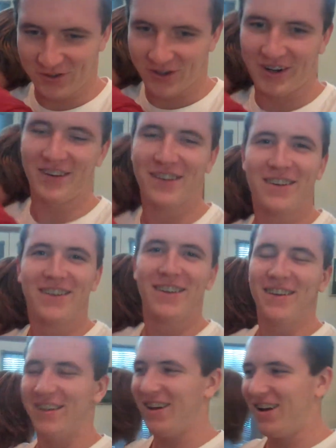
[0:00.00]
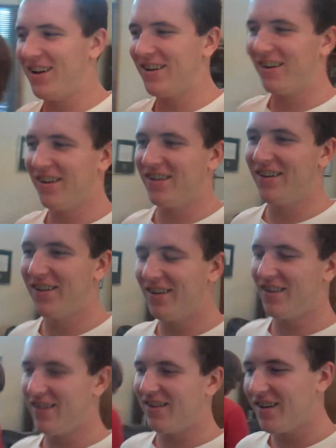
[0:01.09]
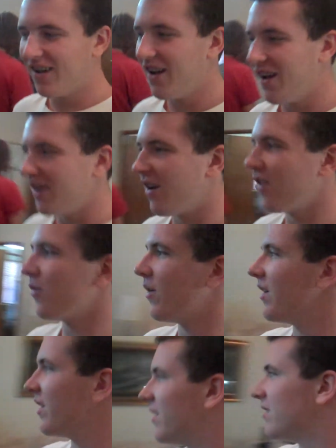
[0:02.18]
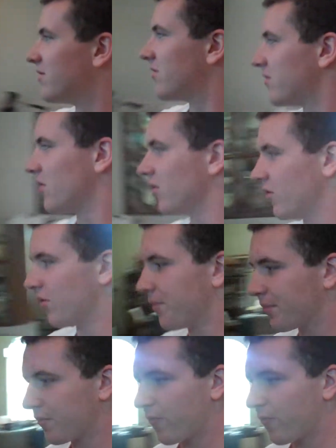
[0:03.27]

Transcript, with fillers: Okay. And uh, another one is to